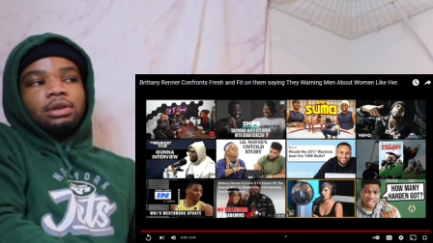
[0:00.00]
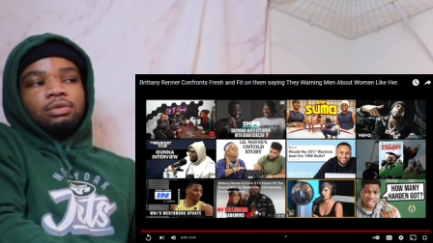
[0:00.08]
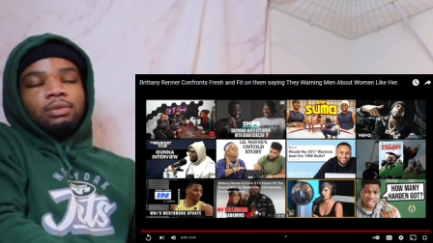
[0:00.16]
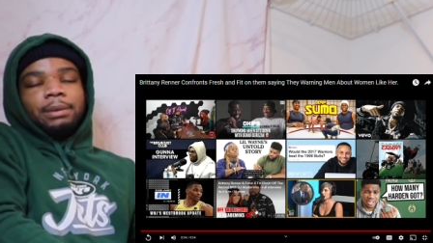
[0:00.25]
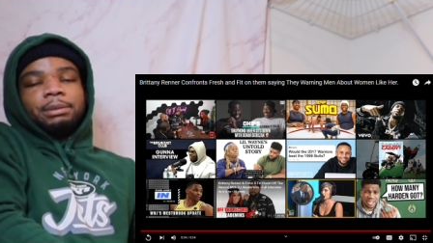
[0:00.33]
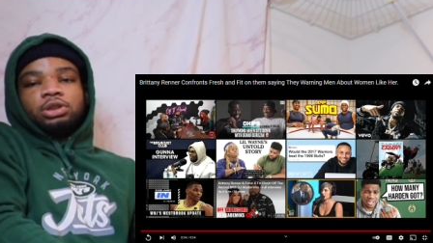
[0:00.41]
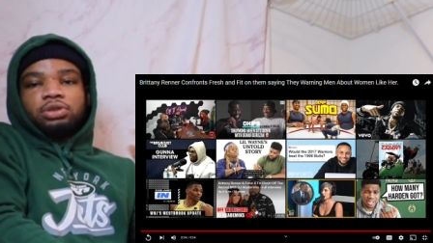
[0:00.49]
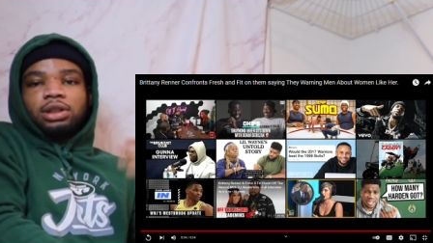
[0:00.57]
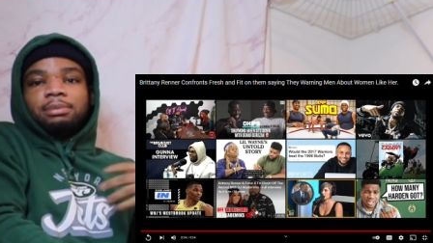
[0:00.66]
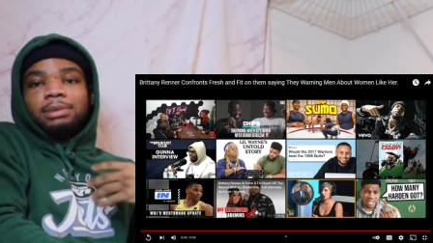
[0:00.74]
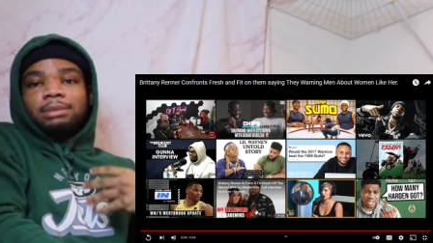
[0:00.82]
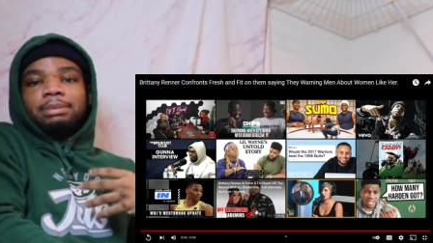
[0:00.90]
women
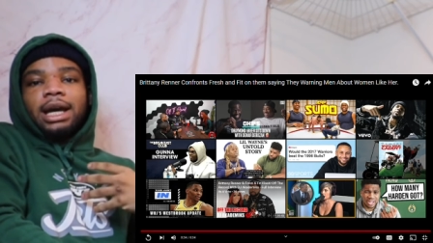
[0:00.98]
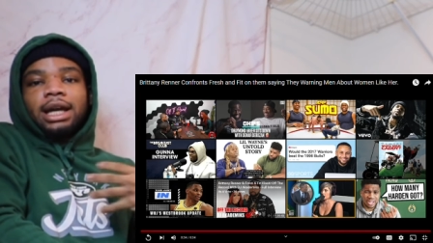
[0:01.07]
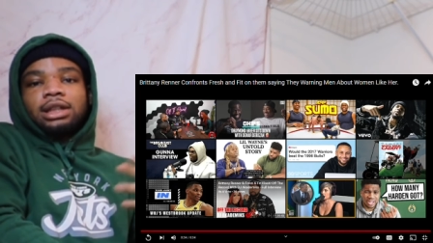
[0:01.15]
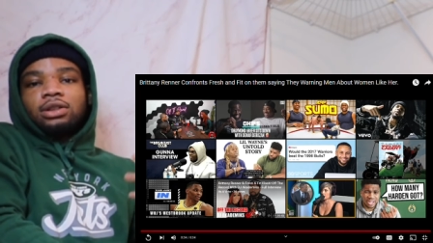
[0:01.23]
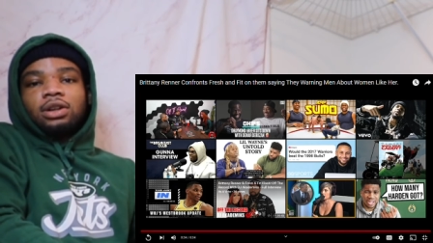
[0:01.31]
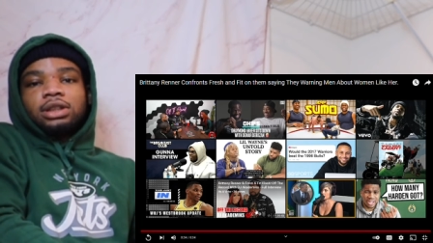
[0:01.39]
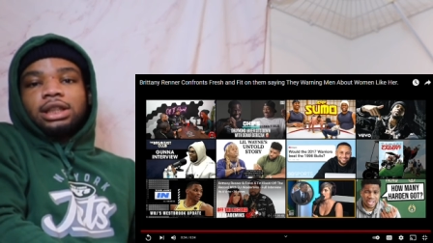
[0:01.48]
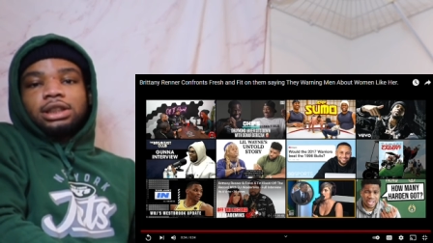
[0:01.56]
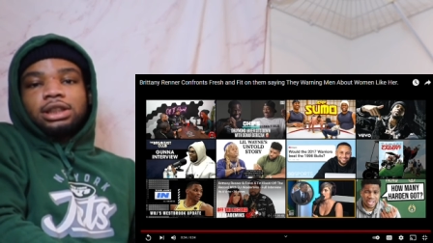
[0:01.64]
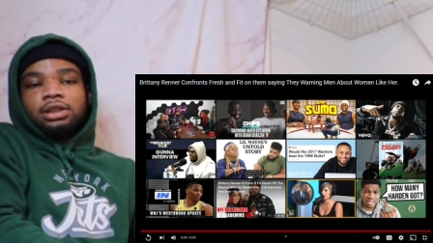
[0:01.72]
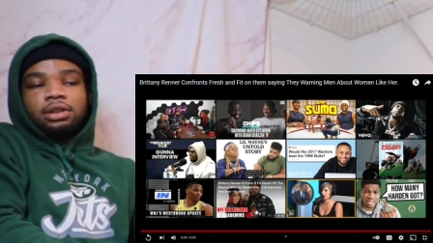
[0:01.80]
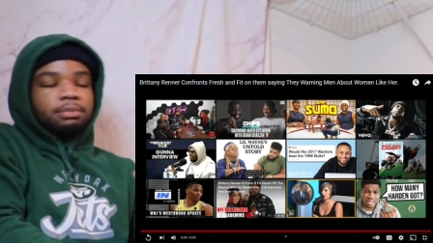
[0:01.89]
treating me bad and all that
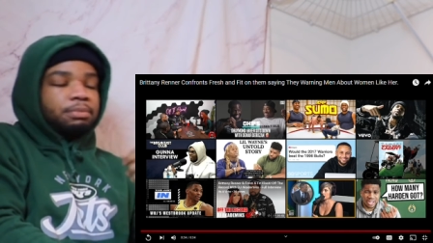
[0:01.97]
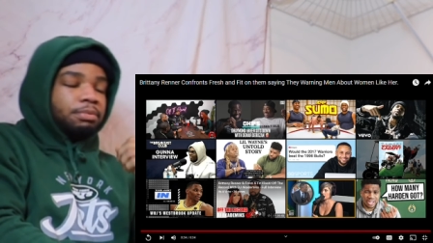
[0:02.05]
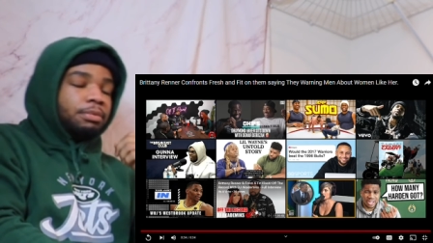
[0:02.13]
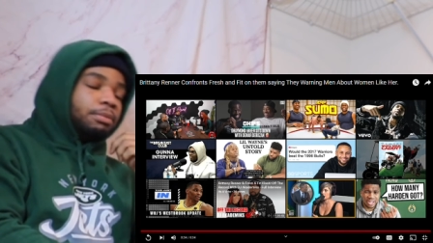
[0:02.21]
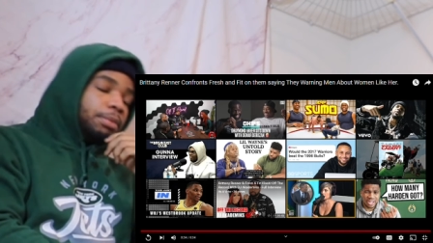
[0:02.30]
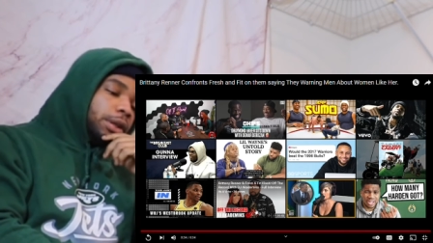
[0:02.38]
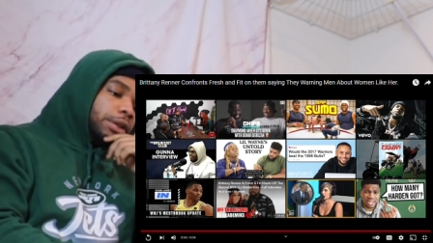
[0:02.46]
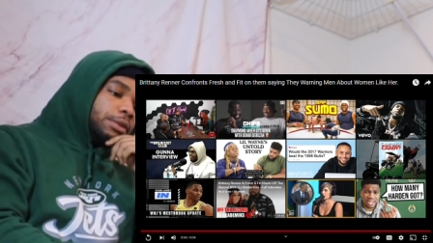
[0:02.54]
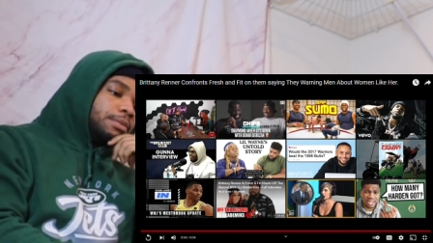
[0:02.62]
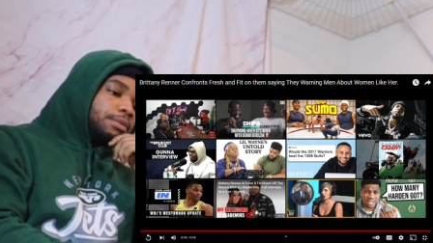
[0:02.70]
shit. But